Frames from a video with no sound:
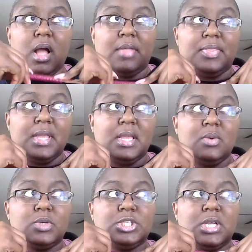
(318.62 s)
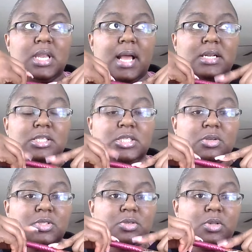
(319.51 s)
I think it was Yolanda
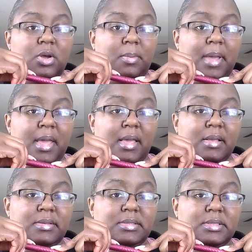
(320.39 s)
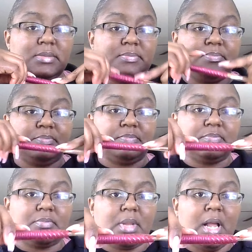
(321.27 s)
Soto Lopez.
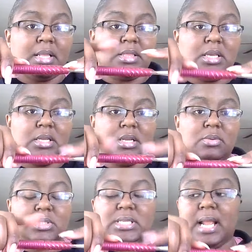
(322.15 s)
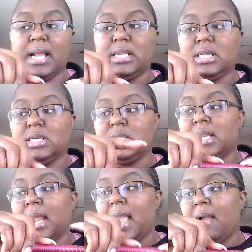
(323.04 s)
I think it was an idea that
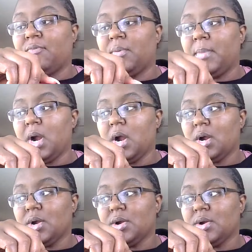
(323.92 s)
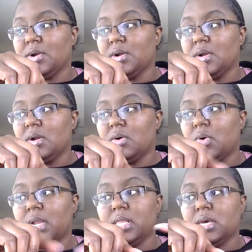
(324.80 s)
I got from her,
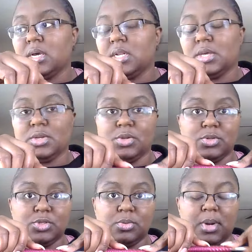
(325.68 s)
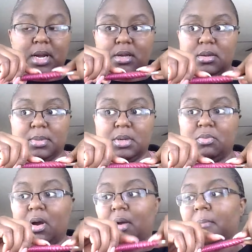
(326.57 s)
or either another YouTuber, I could be
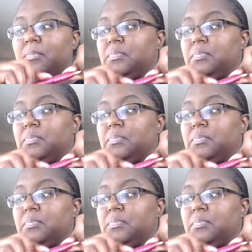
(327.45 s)
wrong.